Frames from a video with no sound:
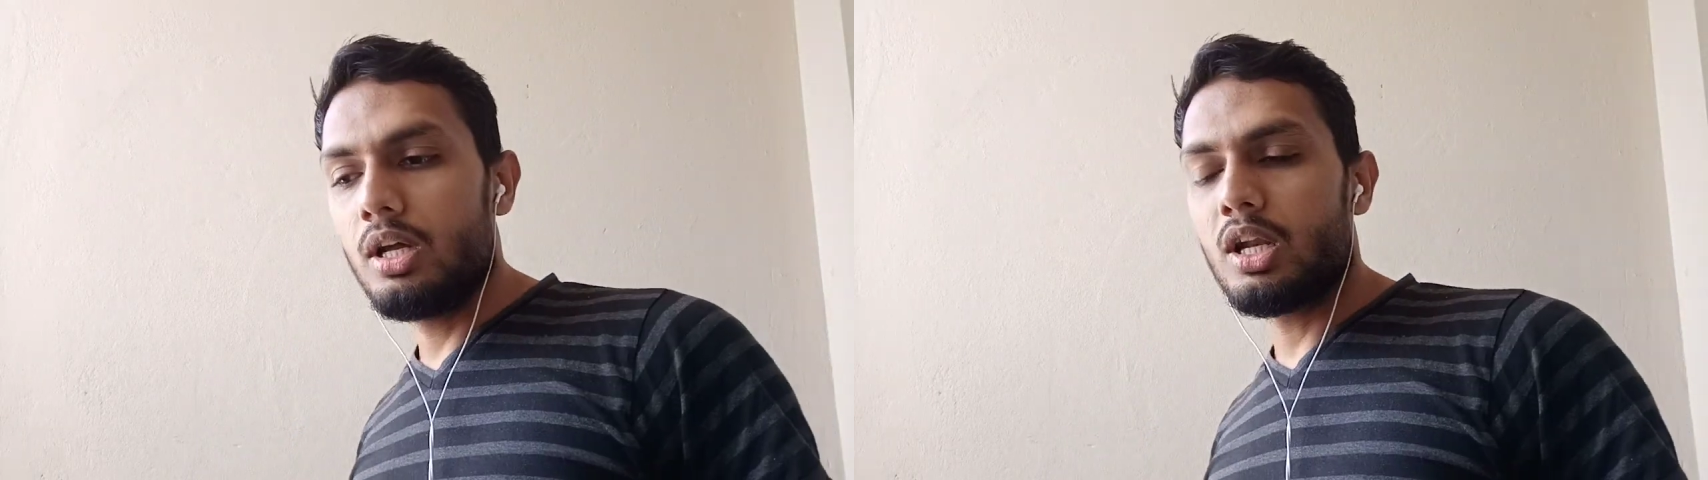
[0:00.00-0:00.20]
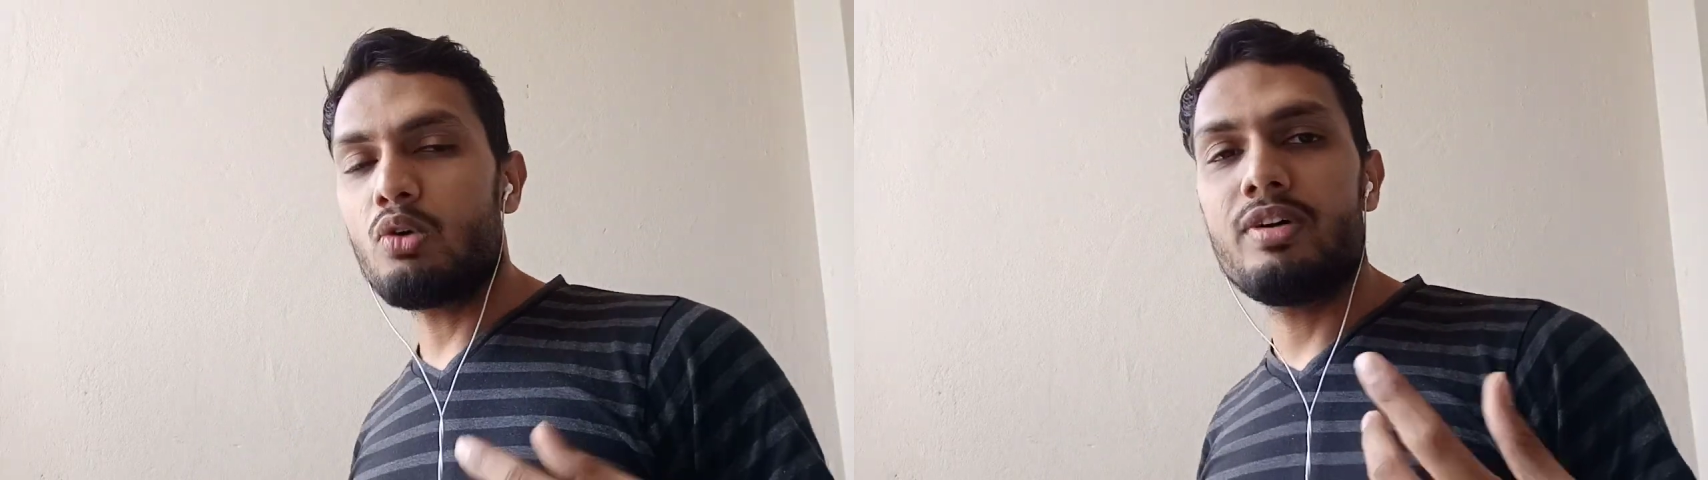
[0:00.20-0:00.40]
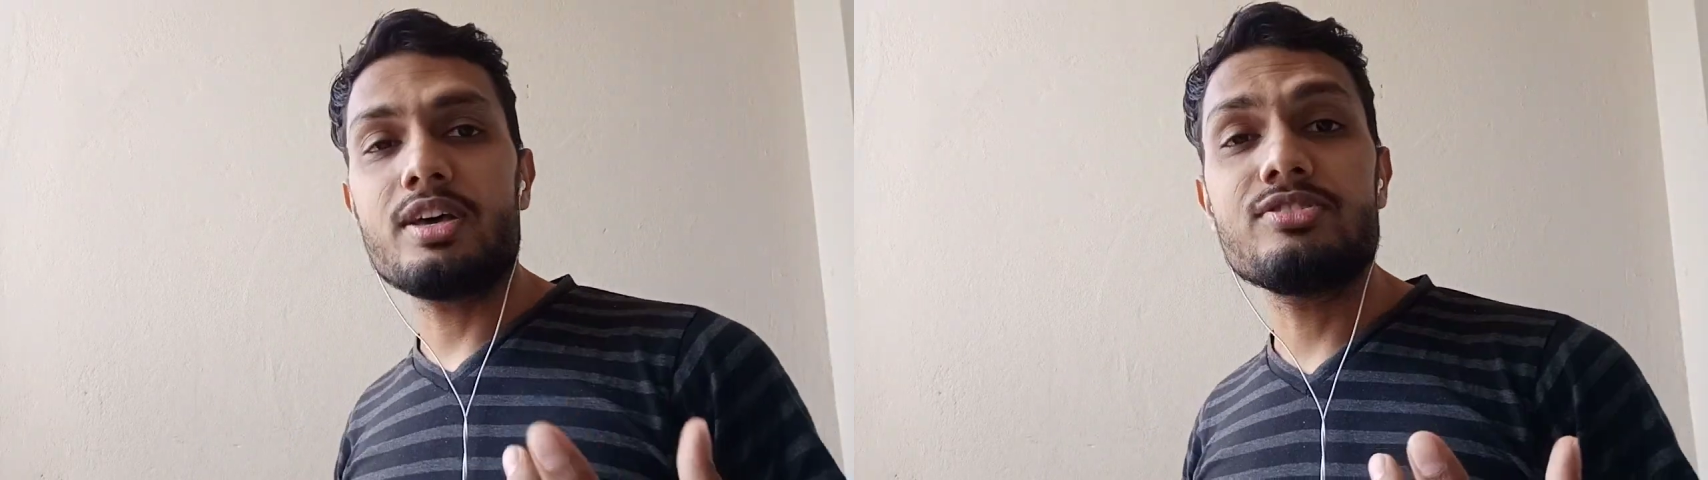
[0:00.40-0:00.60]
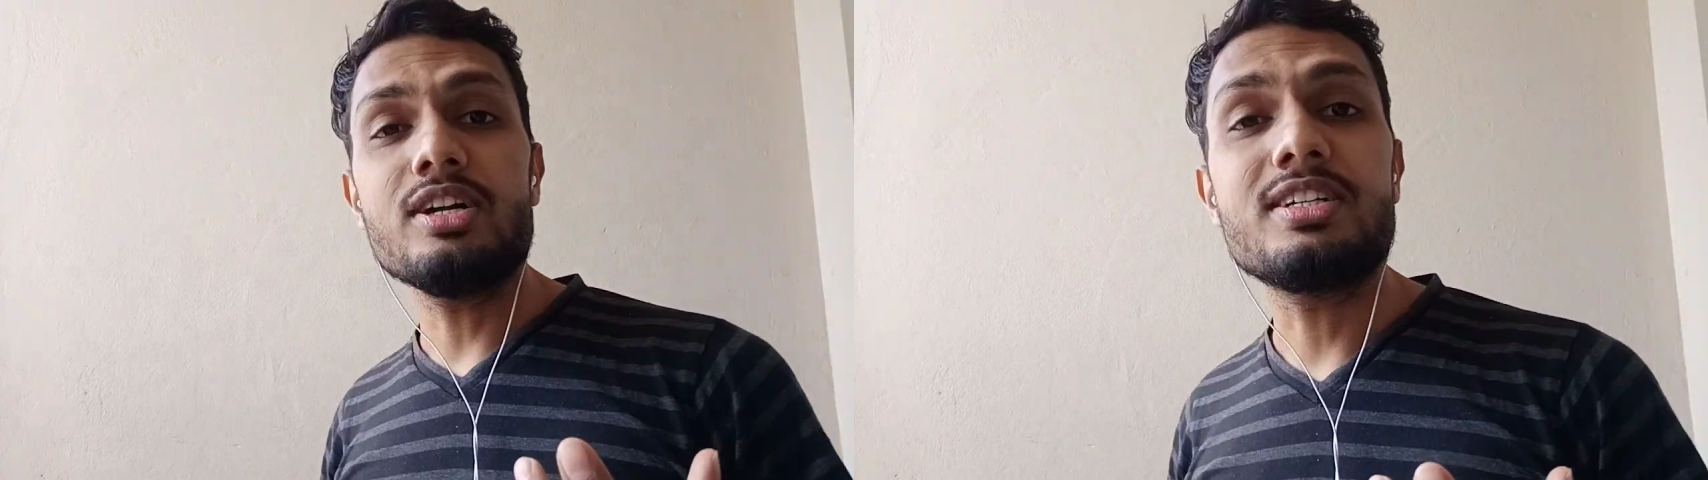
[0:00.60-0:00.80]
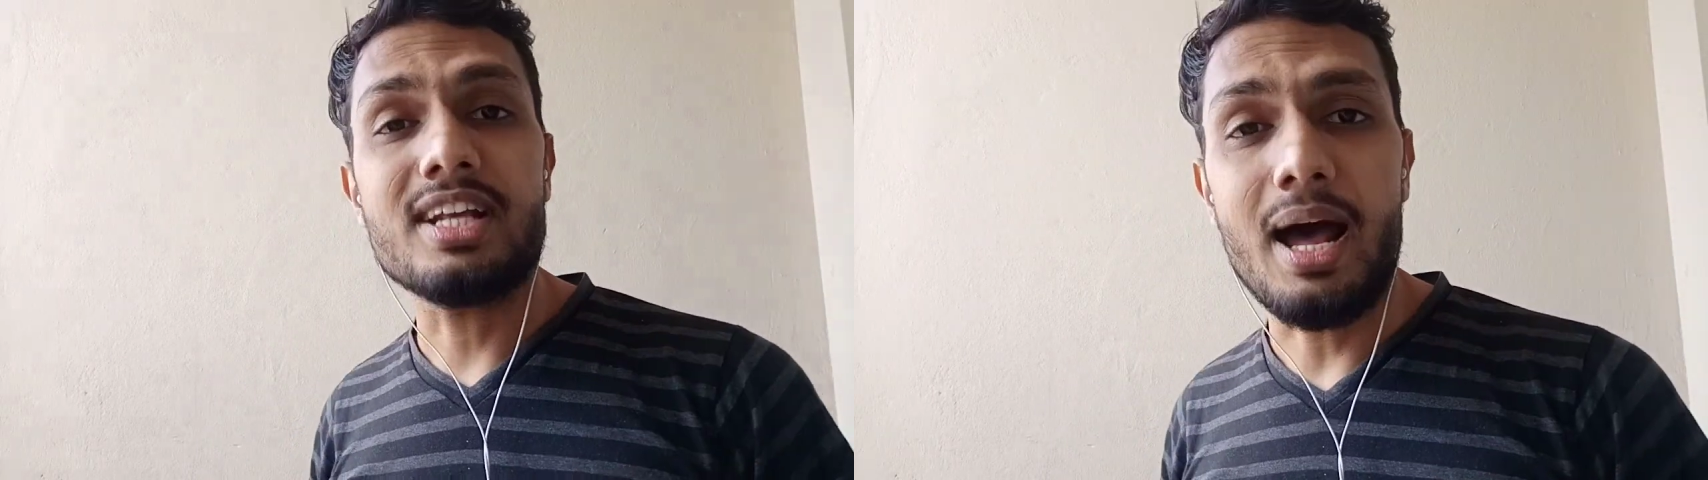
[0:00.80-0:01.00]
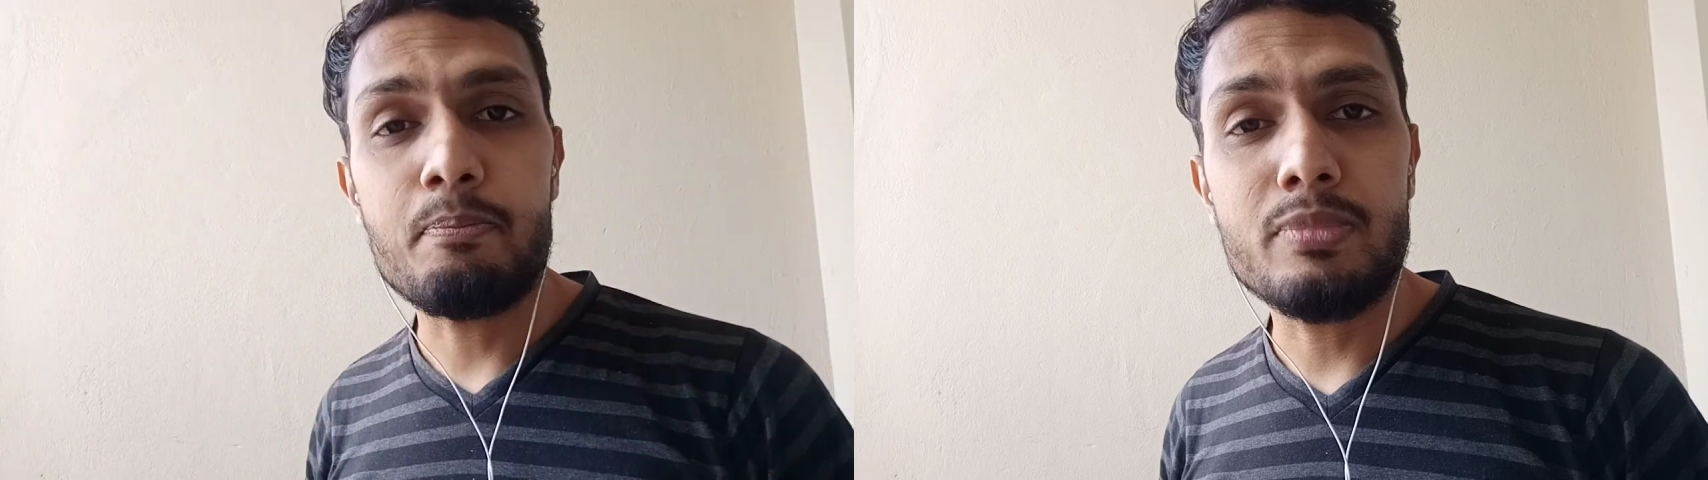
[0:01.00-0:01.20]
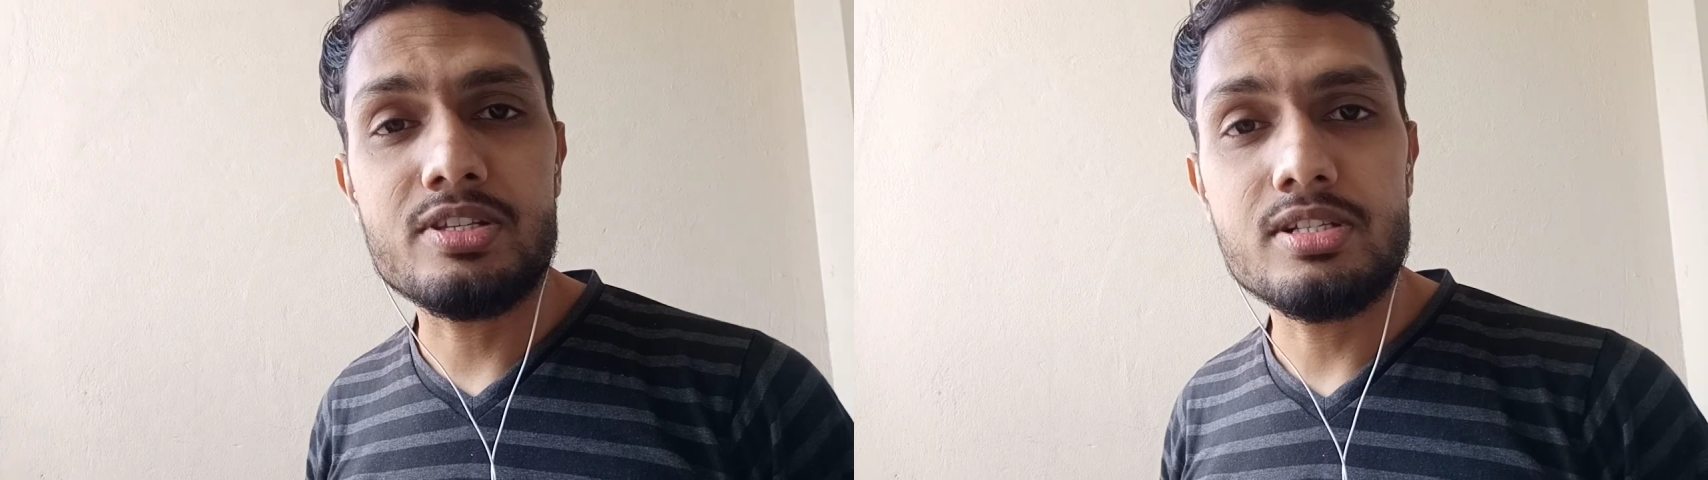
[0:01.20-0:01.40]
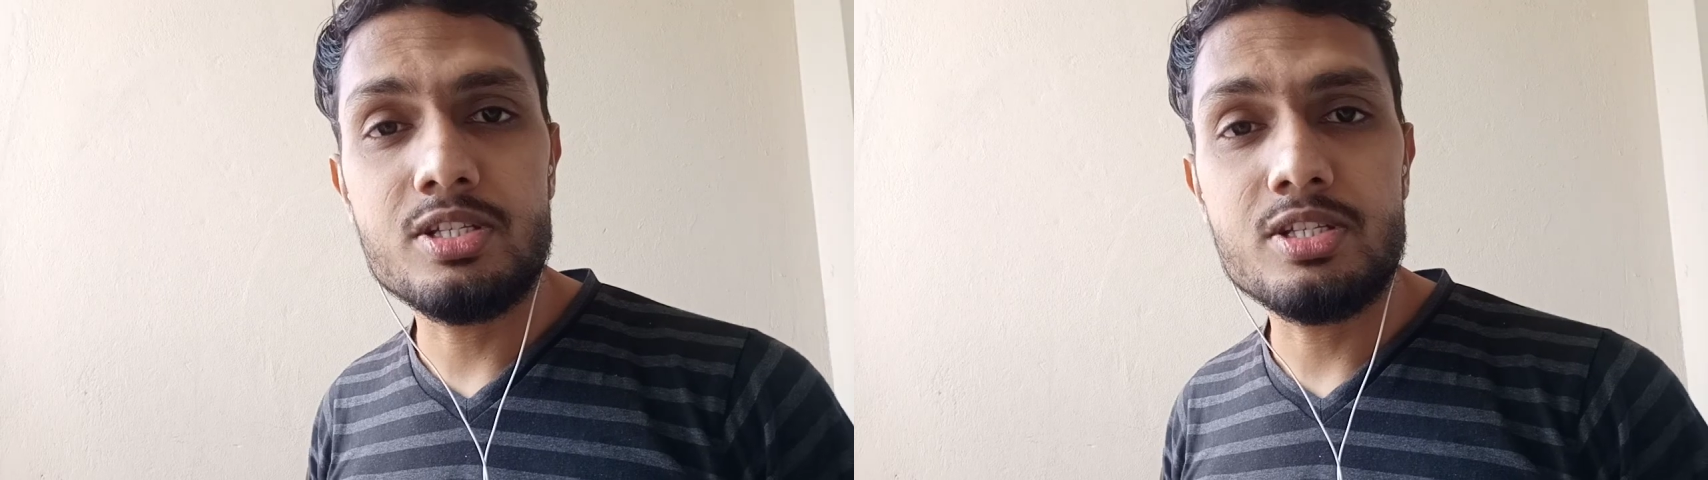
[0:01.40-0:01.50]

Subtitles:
Now where is the trap muscle,